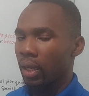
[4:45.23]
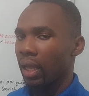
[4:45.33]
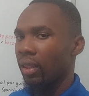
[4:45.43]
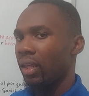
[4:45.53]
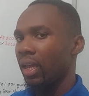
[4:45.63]

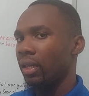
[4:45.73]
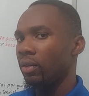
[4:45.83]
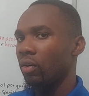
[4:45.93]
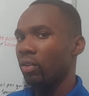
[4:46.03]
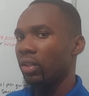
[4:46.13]
And
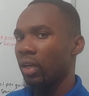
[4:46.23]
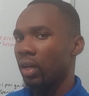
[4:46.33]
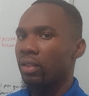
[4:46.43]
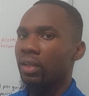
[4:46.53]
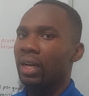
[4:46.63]
then on the
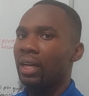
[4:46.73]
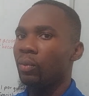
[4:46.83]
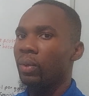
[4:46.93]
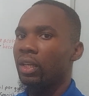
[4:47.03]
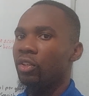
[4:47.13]
other
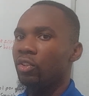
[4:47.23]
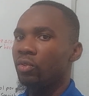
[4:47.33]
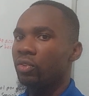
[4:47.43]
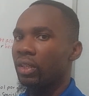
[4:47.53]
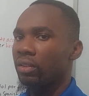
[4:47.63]
hand, we can
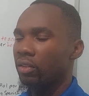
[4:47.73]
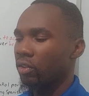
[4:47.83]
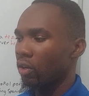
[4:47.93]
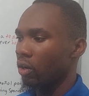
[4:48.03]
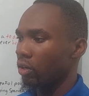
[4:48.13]
use it to
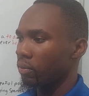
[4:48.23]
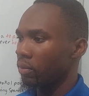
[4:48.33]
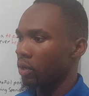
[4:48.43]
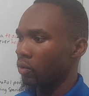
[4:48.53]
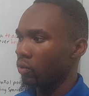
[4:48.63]
talk
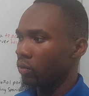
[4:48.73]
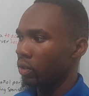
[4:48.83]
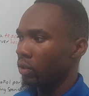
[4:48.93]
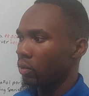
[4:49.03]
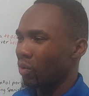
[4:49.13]
about
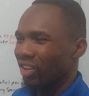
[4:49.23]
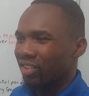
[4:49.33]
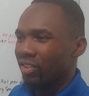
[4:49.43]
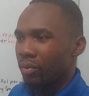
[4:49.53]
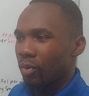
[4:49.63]
what
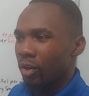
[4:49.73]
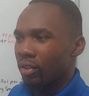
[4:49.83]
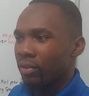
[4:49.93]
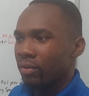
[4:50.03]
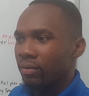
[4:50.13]

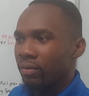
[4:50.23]
someone